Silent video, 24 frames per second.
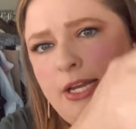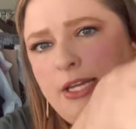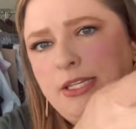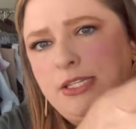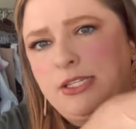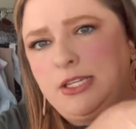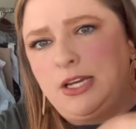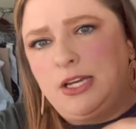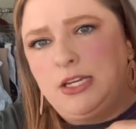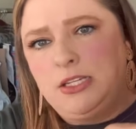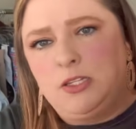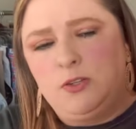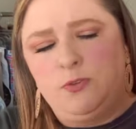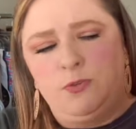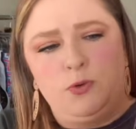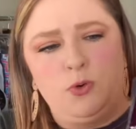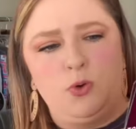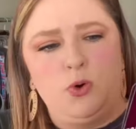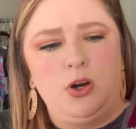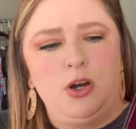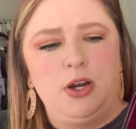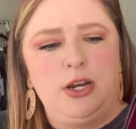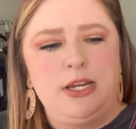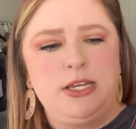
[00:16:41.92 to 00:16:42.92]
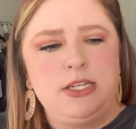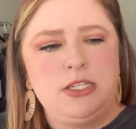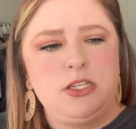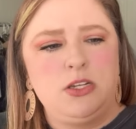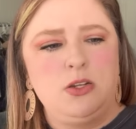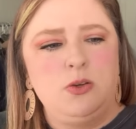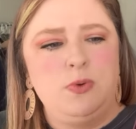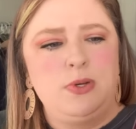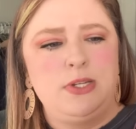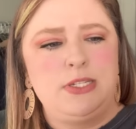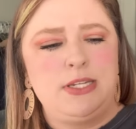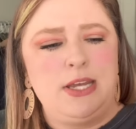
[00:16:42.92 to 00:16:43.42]
size 4. It is
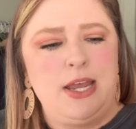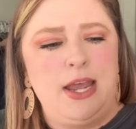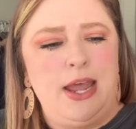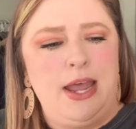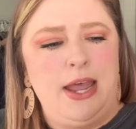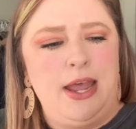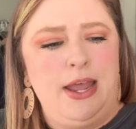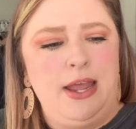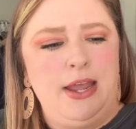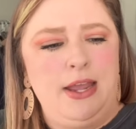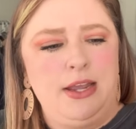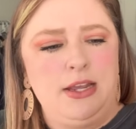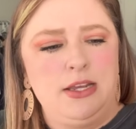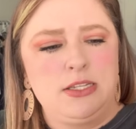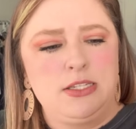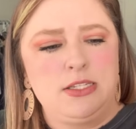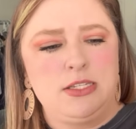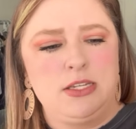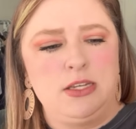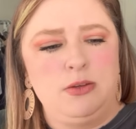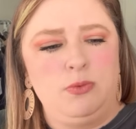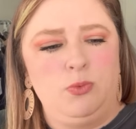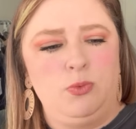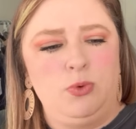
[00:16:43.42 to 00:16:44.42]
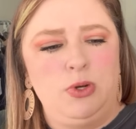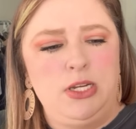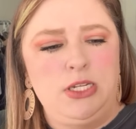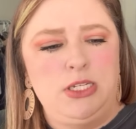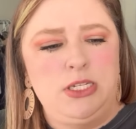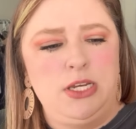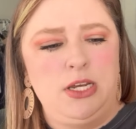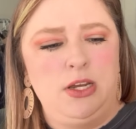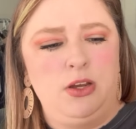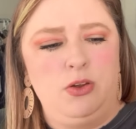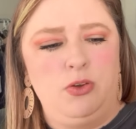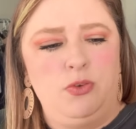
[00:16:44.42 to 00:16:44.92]
new with tags,
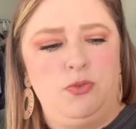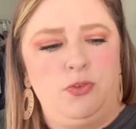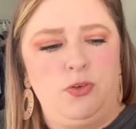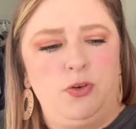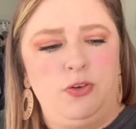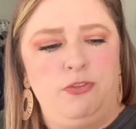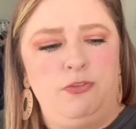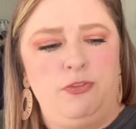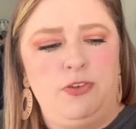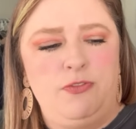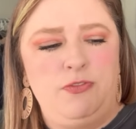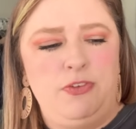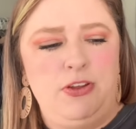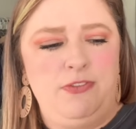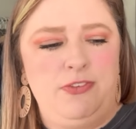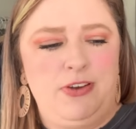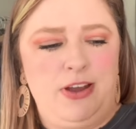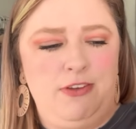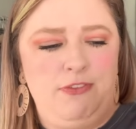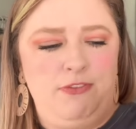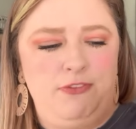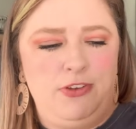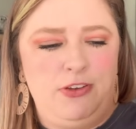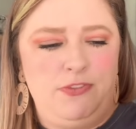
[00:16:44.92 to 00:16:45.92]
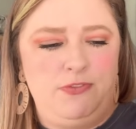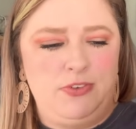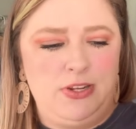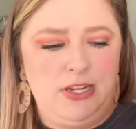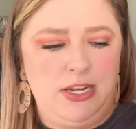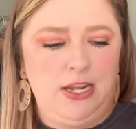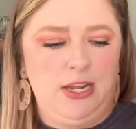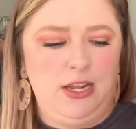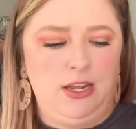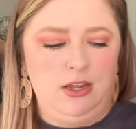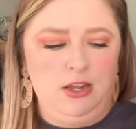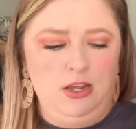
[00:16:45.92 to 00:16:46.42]
retailed for
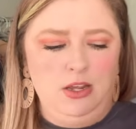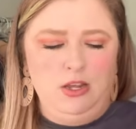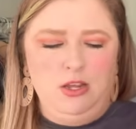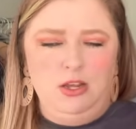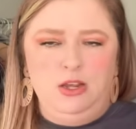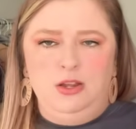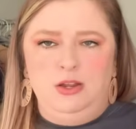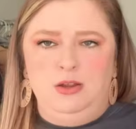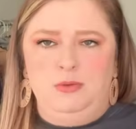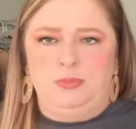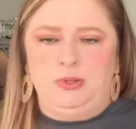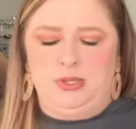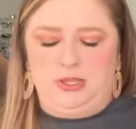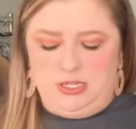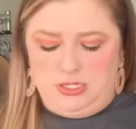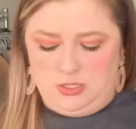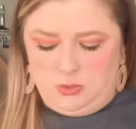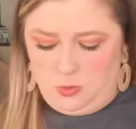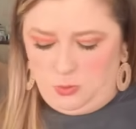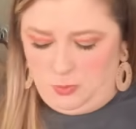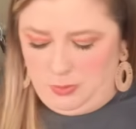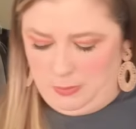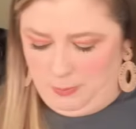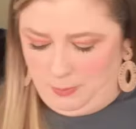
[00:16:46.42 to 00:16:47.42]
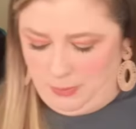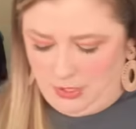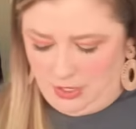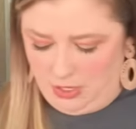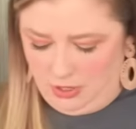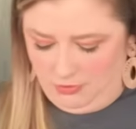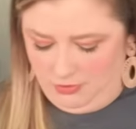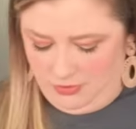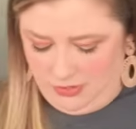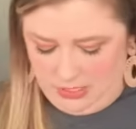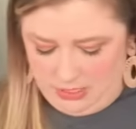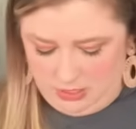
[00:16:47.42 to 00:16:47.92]
$55.50, but this will be
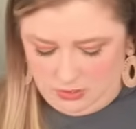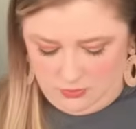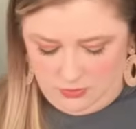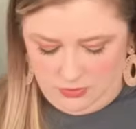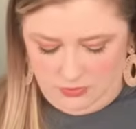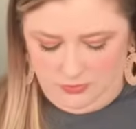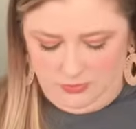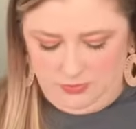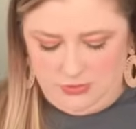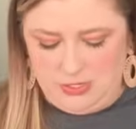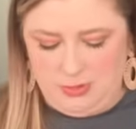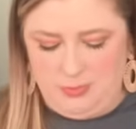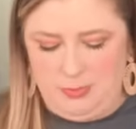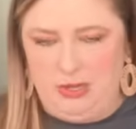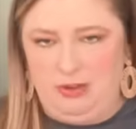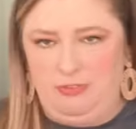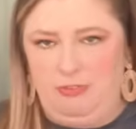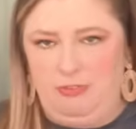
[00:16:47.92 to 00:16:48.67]
perfect for somebody for